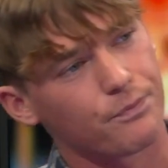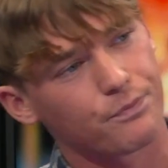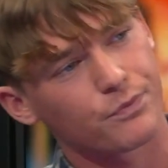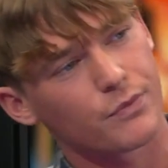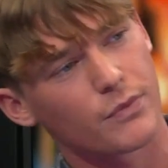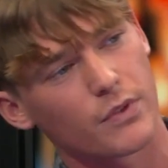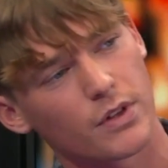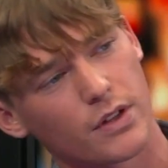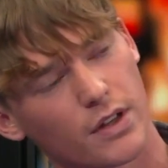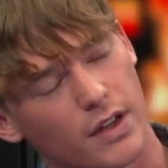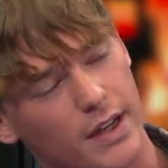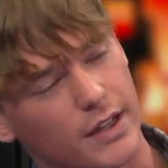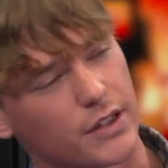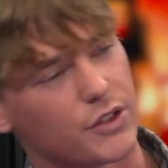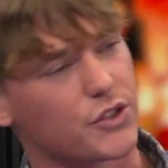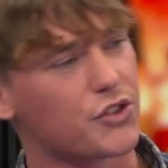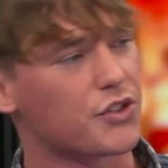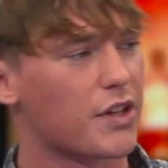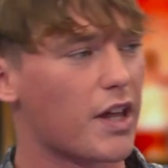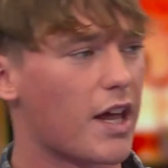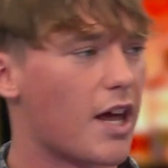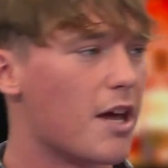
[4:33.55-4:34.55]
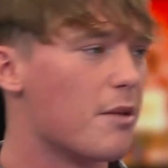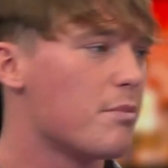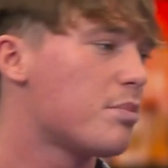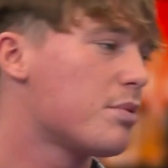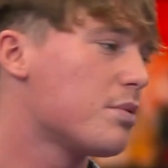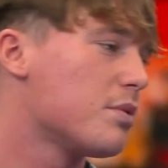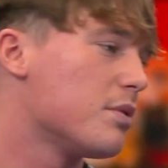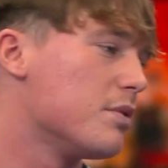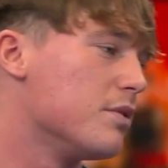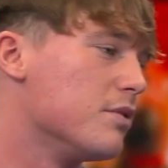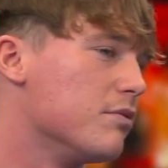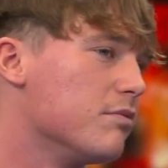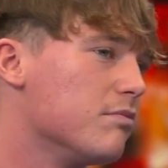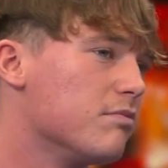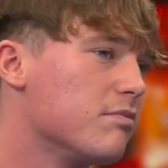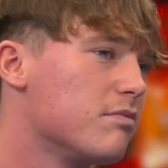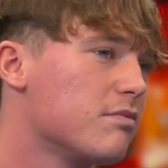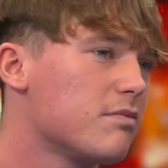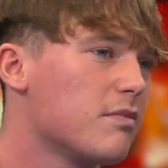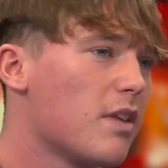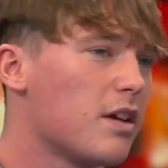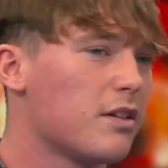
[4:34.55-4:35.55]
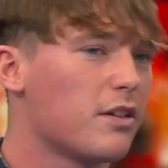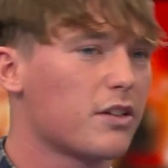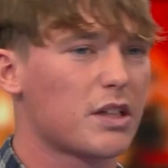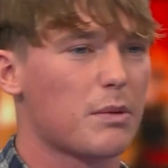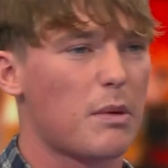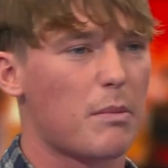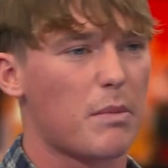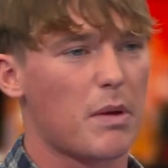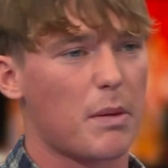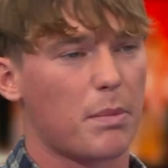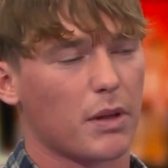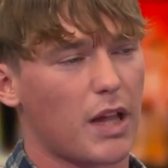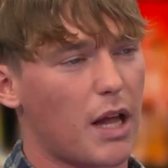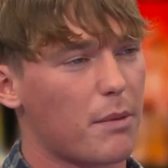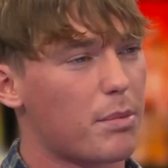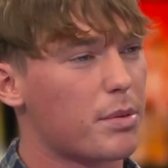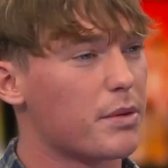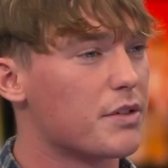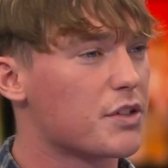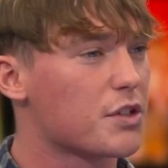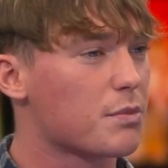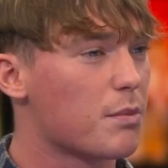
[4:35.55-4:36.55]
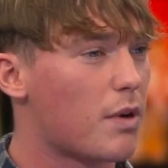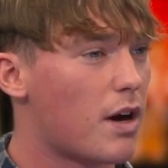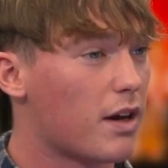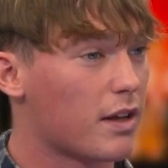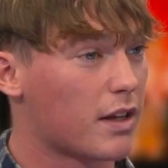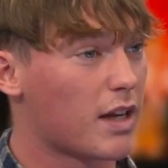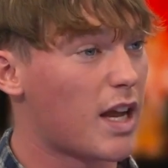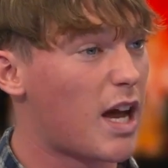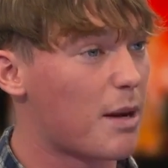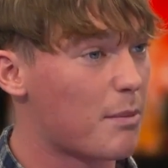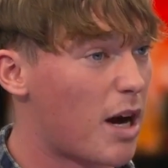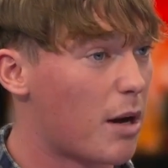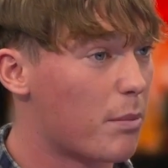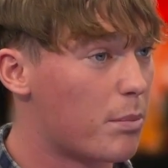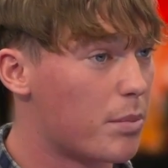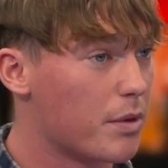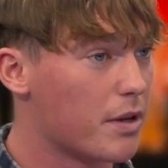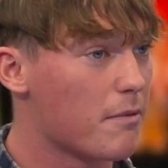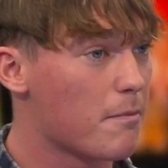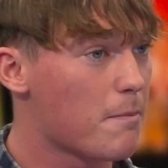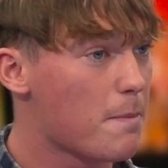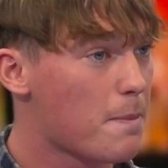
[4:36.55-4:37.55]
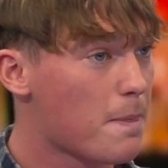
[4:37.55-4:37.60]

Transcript: Yeah. Each step, and as long as I make people happy and smile, and I'm happy.